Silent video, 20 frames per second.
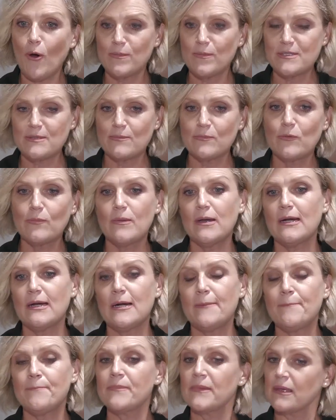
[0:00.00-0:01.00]
some
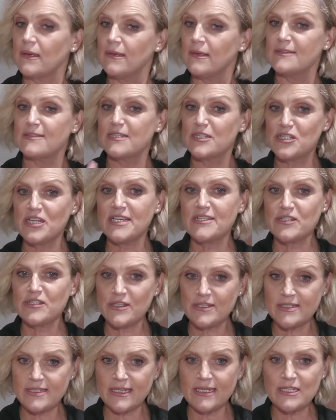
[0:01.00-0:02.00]

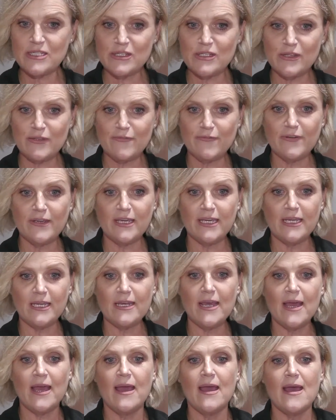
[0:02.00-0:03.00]
suggestions into the
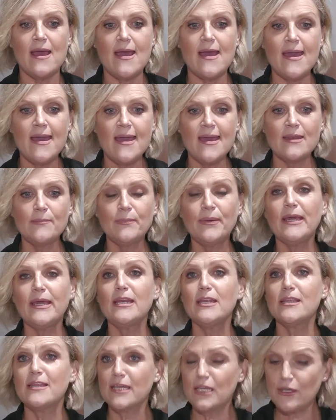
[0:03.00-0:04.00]
feed. And
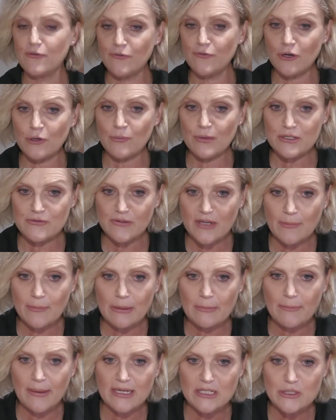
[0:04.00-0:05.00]
Peter, thank you very much for
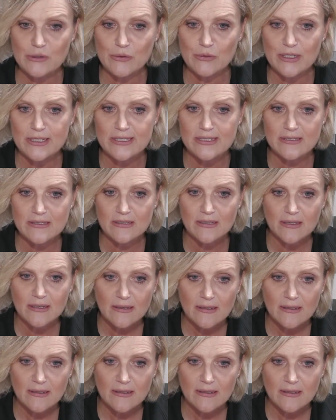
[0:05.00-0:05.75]
coming back to us.